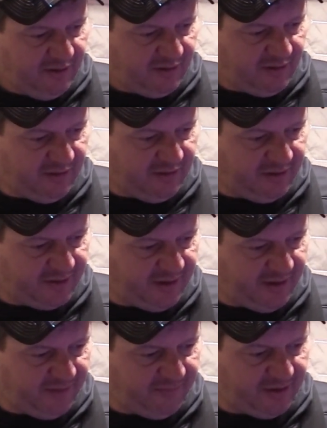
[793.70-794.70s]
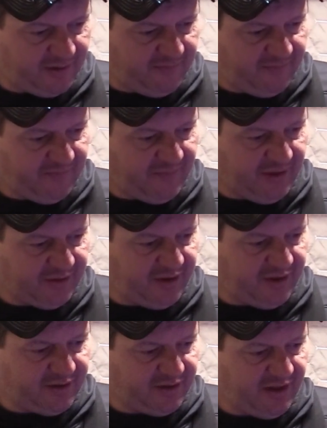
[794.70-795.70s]
good to see. But as you
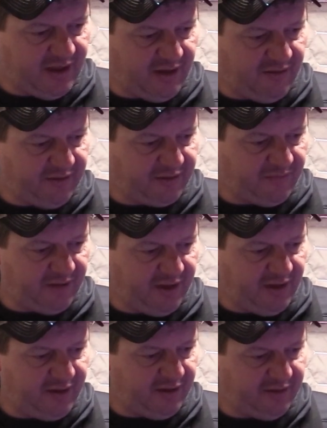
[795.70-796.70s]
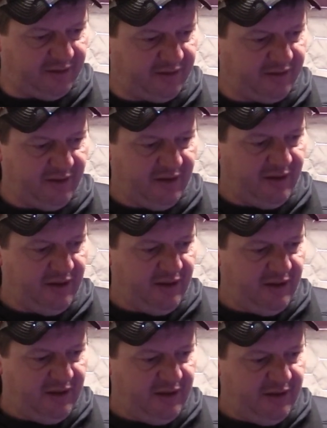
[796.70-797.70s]
can see now, this one here is
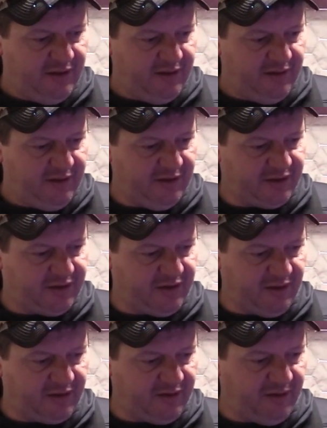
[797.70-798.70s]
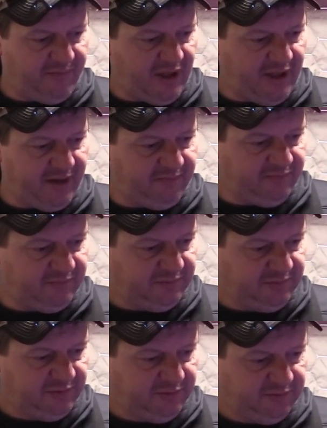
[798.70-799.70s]
just sunk to the bottom,
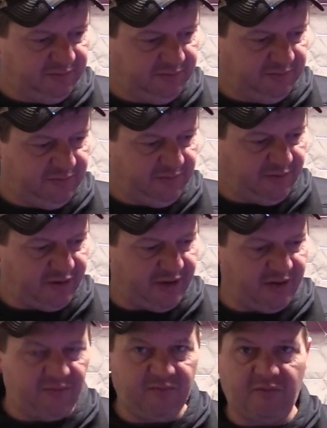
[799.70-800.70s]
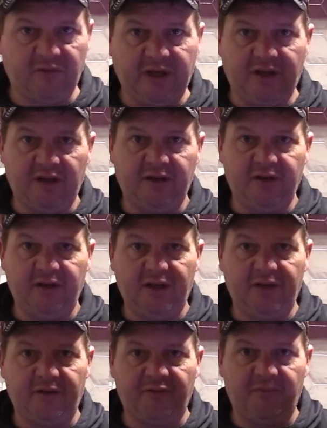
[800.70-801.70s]
sitting right
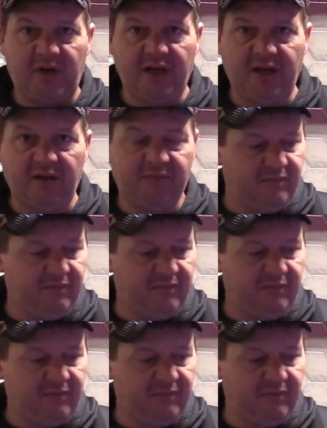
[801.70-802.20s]
underneath of my